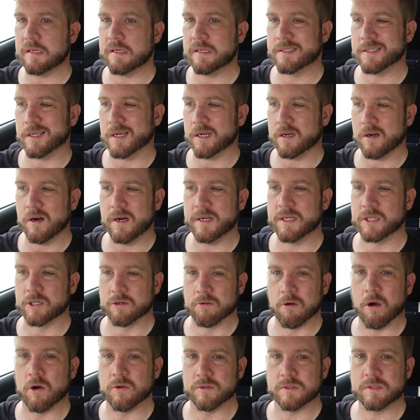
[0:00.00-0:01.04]
it's like kind of
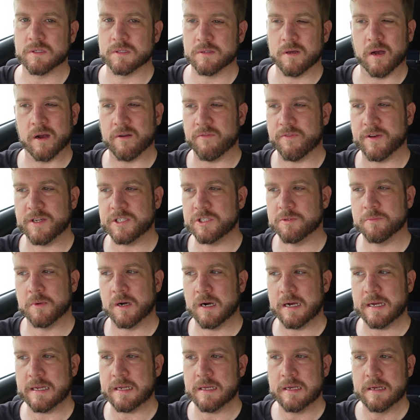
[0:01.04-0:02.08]
gross. It's like
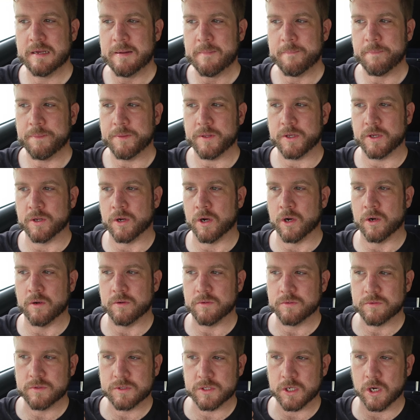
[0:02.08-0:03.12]
Vegemite, you know,
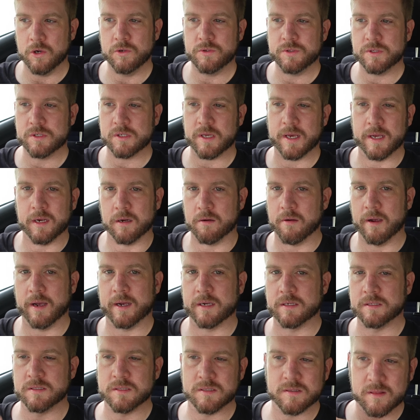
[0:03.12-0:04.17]
toast and
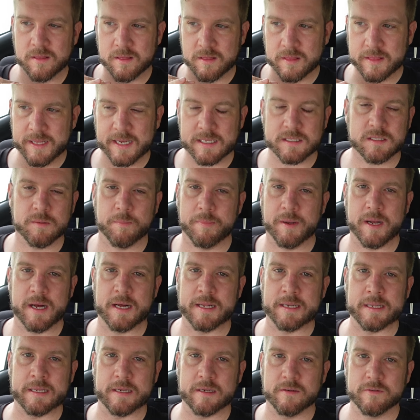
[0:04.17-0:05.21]
crackers. That's
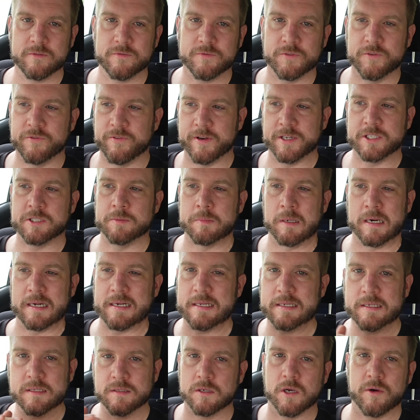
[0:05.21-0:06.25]
about it for Vegemite.
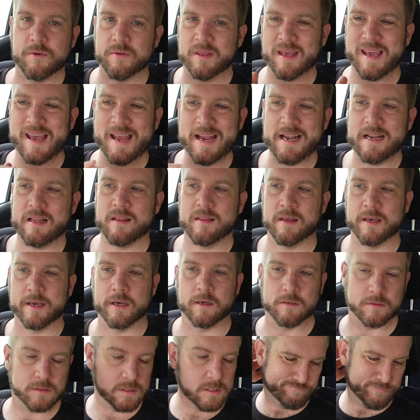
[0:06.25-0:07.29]
It doesn't go with anything
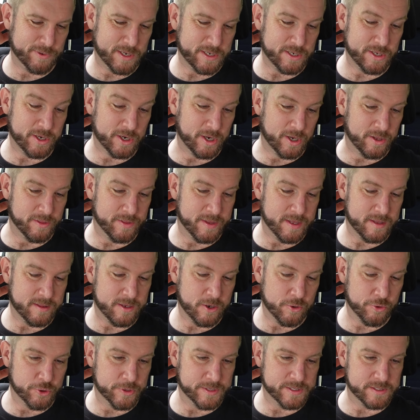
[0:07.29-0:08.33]
else. But you know,
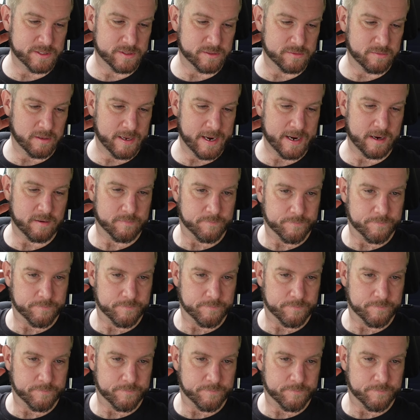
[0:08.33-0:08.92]
they're always like